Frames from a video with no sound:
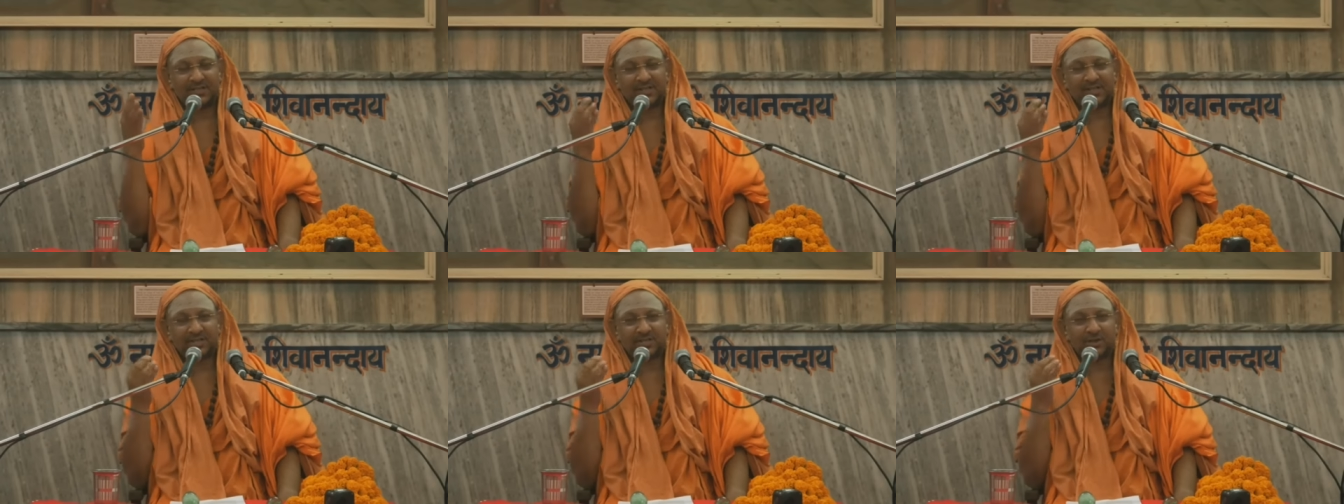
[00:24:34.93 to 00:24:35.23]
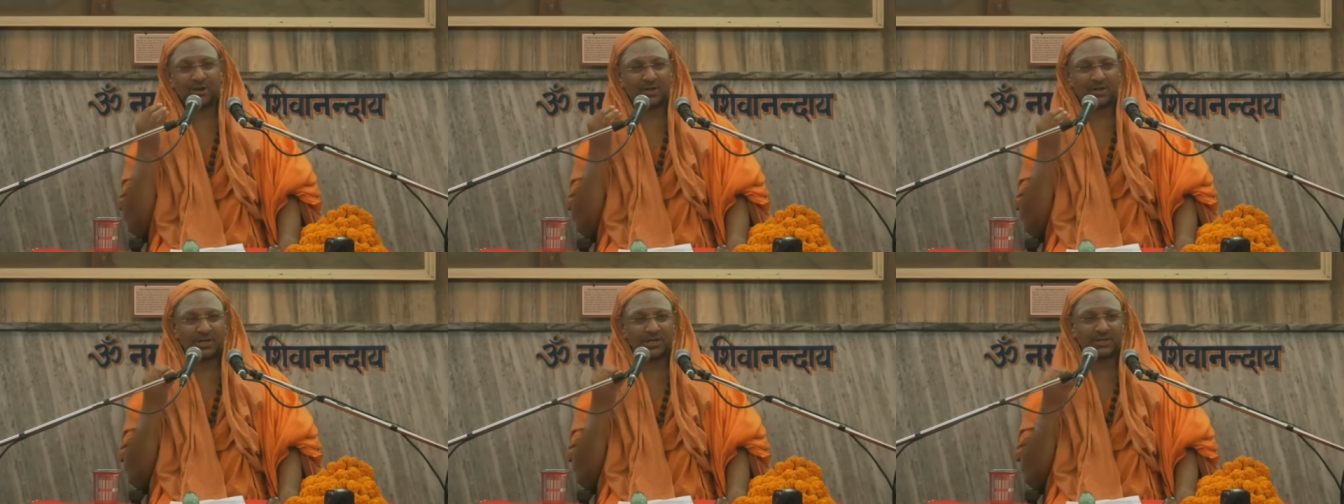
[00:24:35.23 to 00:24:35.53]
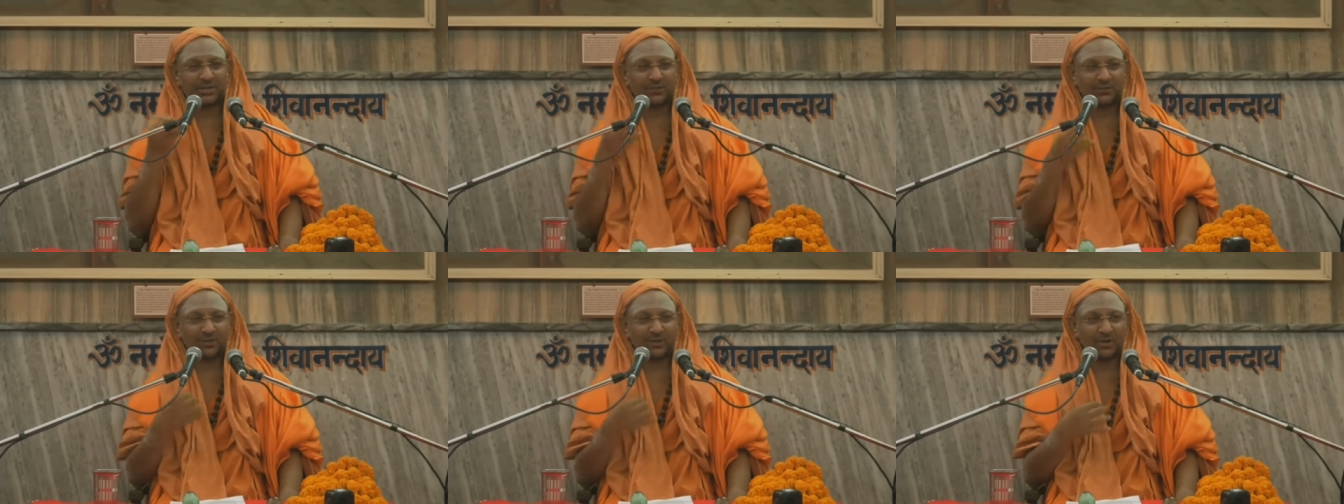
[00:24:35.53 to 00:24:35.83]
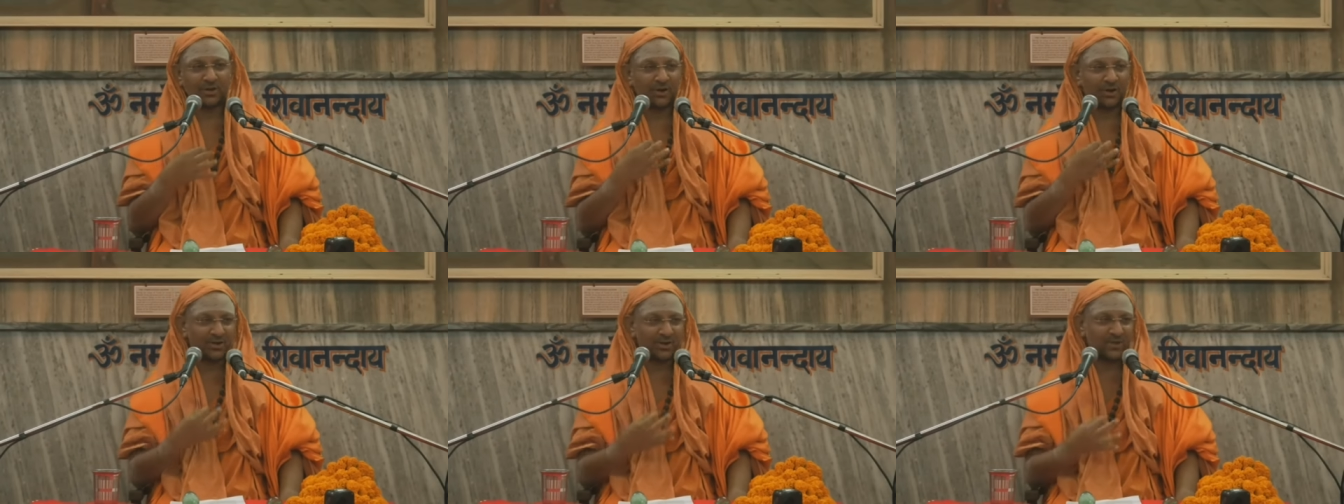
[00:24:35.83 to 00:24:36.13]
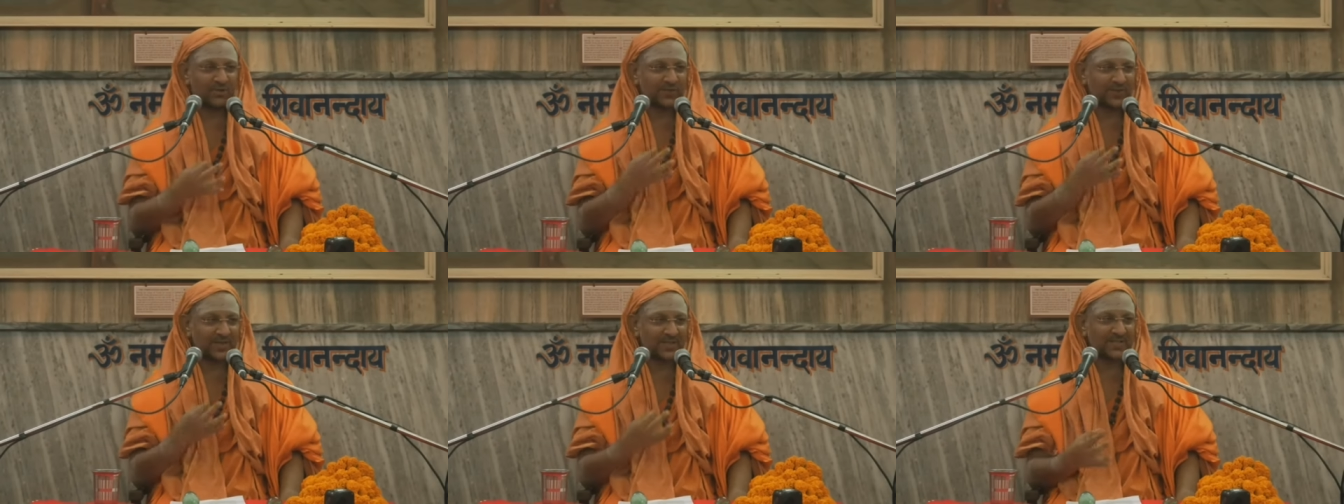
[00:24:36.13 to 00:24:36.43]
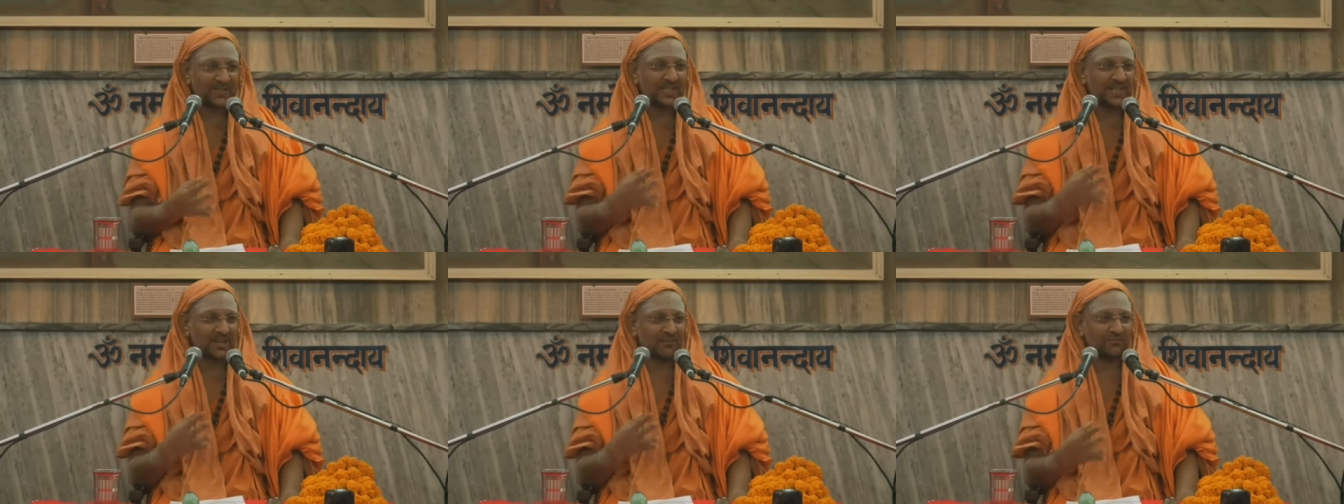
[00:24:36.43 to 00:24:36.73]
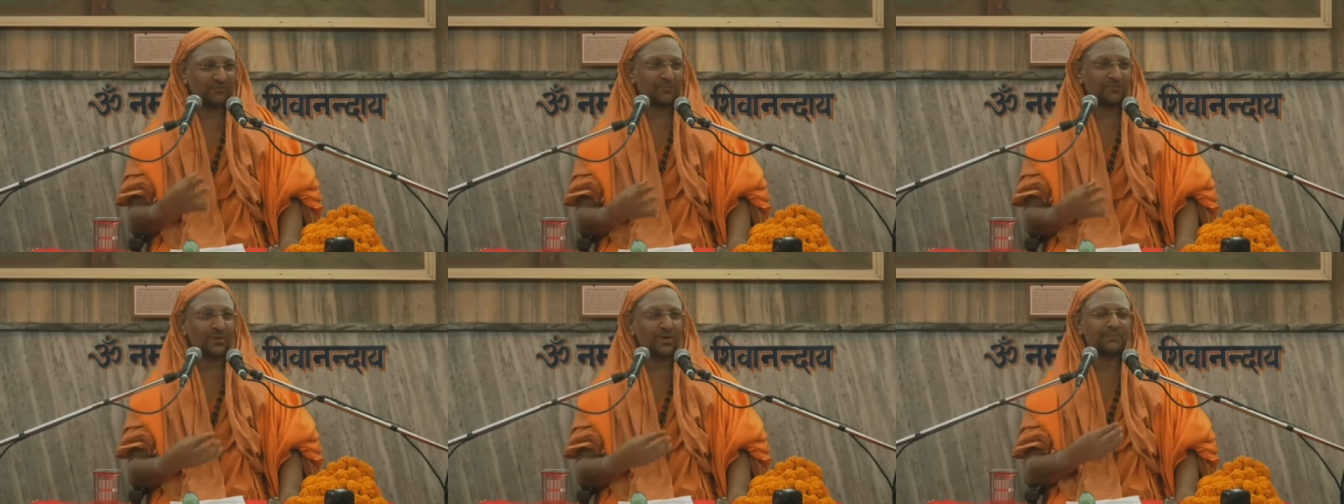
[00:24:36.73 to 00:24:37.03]
the knowledge of the non-dual
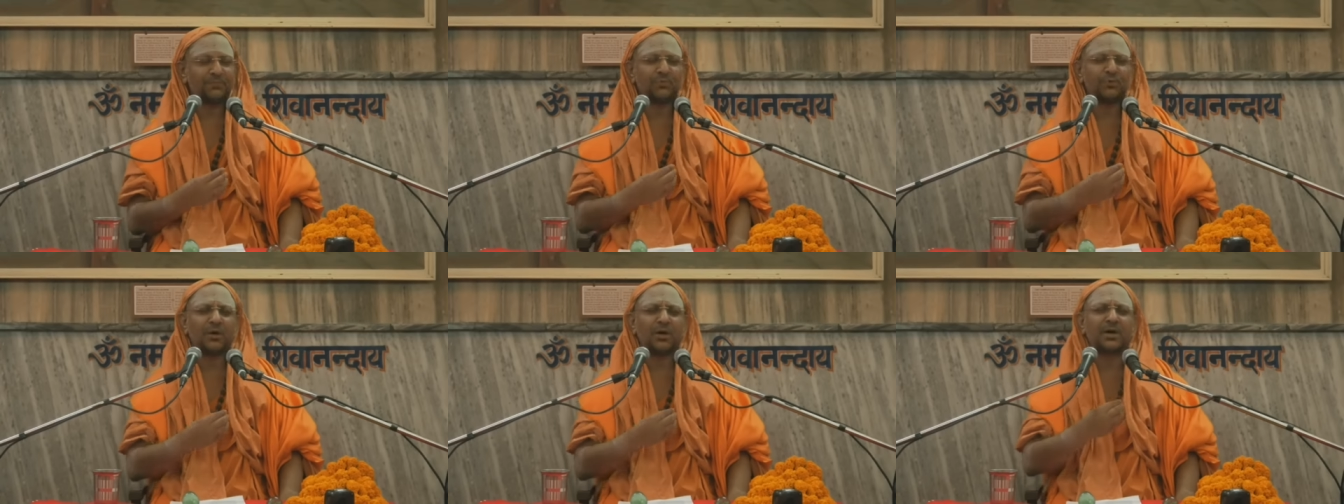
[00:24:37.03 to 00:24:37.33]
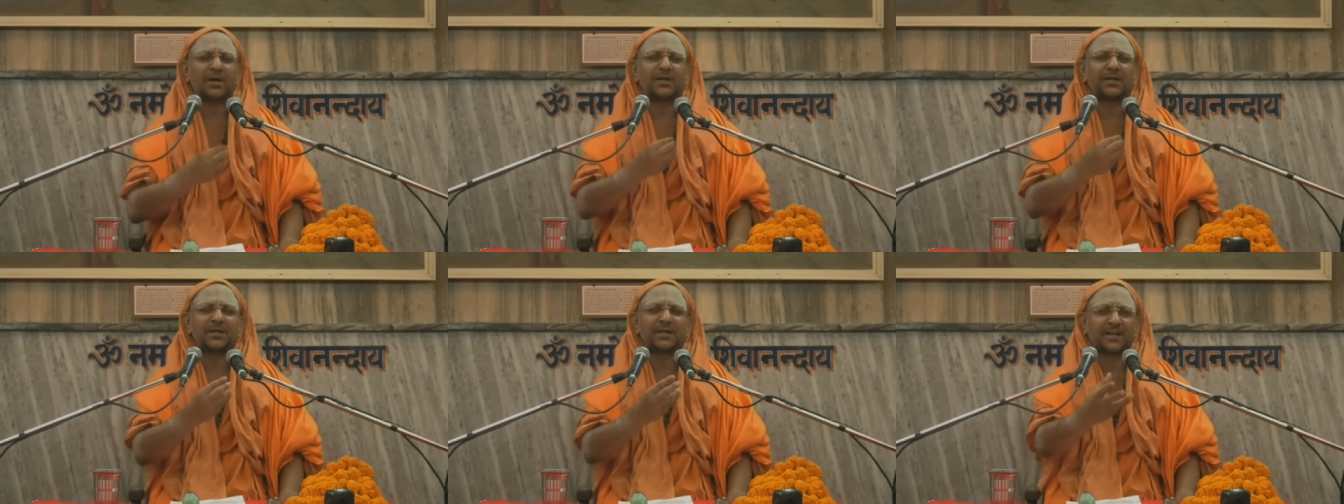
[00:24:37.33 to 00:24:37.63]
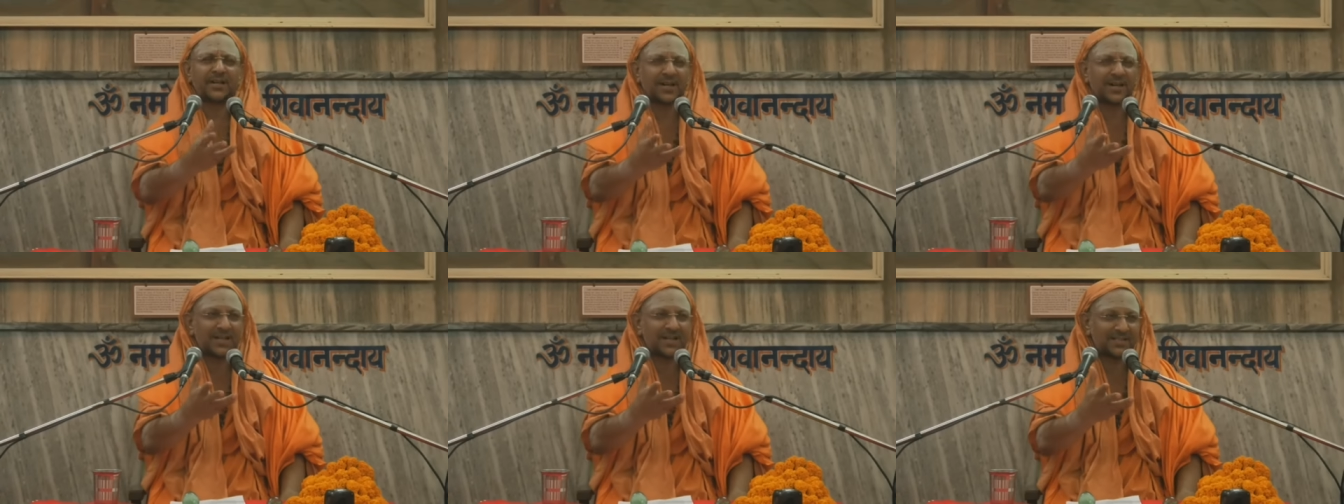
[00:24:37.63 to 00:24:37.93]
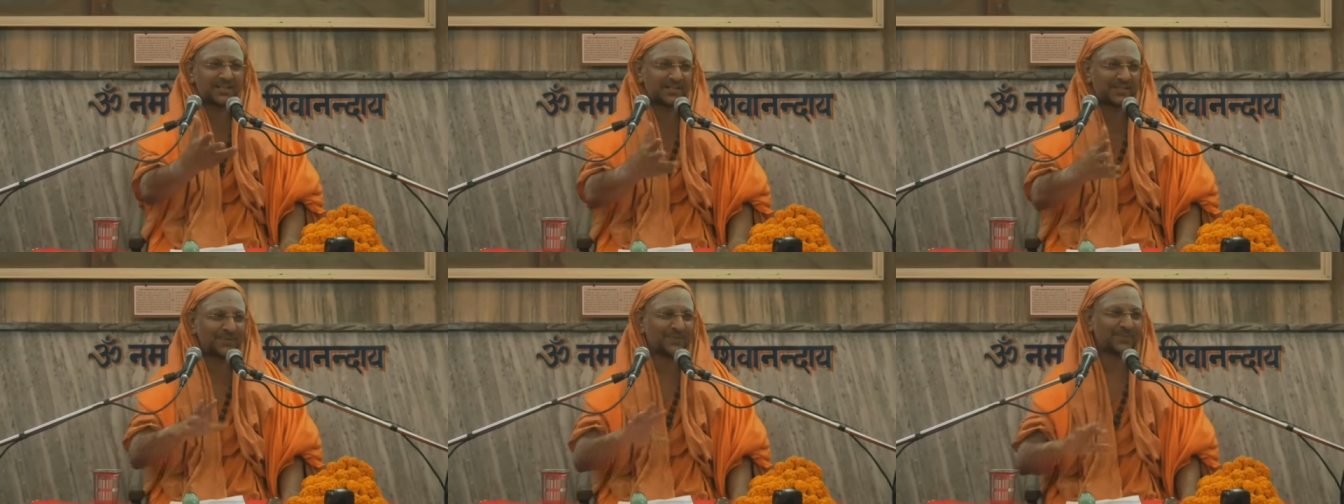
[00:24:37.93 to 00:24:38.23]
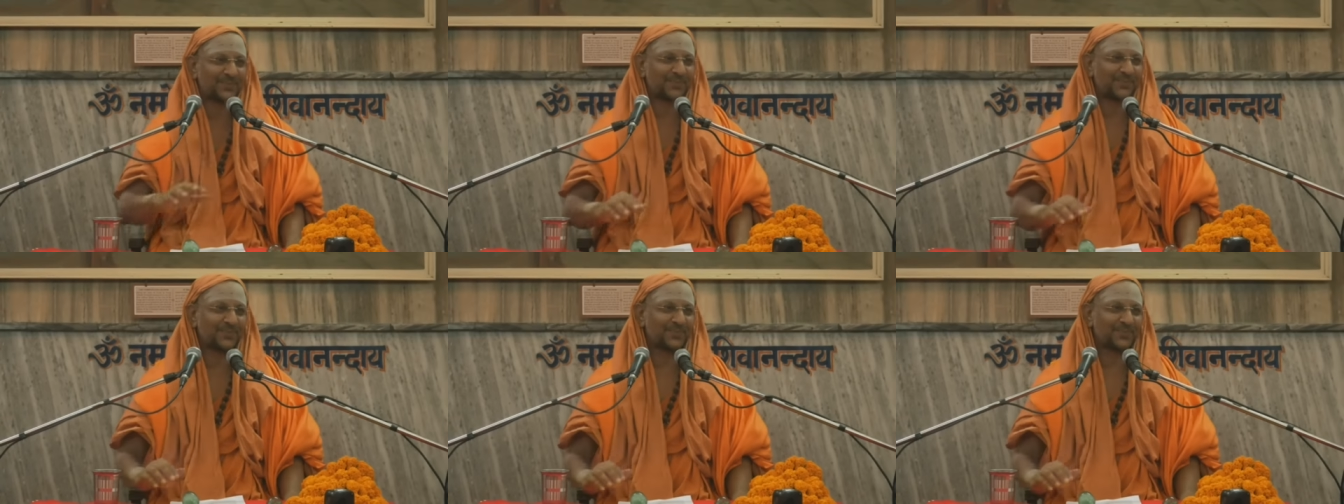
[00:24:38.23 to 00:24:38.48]
self by pure grace,